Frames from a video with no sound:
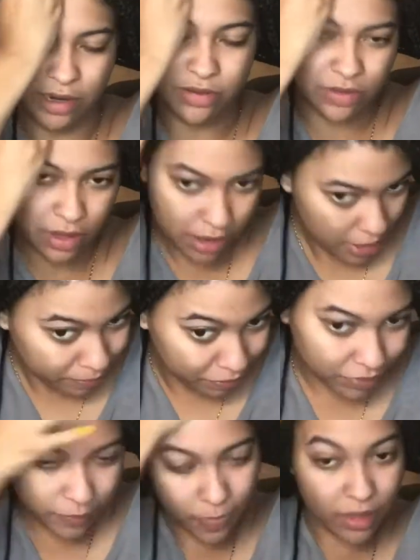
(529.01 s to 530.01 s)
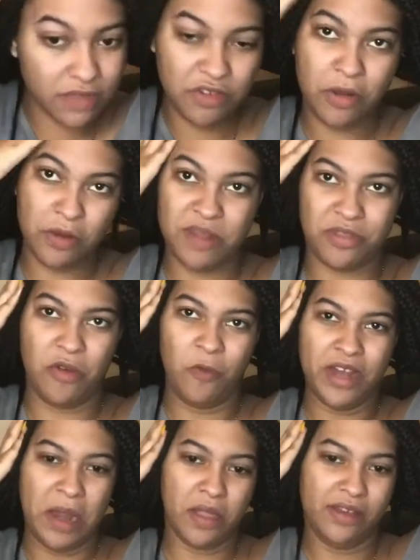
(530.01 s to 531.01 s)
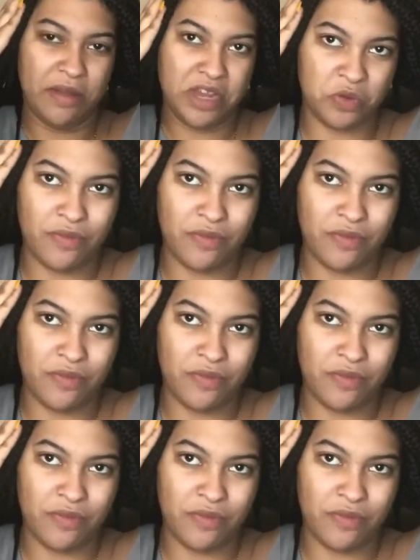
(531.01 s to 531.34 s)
oil into my hair until I feel like it's sufficient.